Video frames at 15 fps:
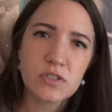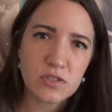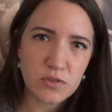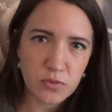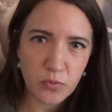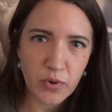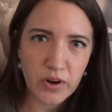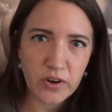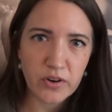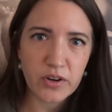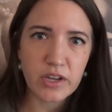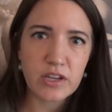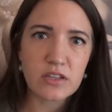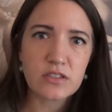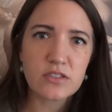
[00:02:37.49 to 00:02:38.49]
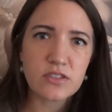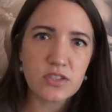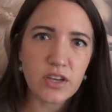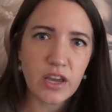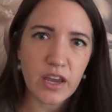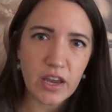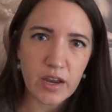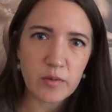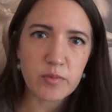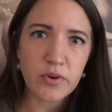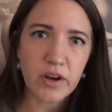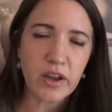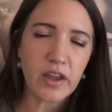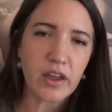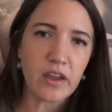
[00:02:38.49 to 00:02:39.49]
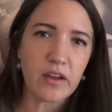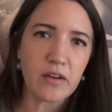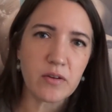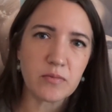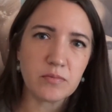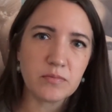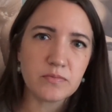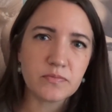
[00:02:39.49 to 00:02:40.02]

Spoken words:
swearing to Abraham,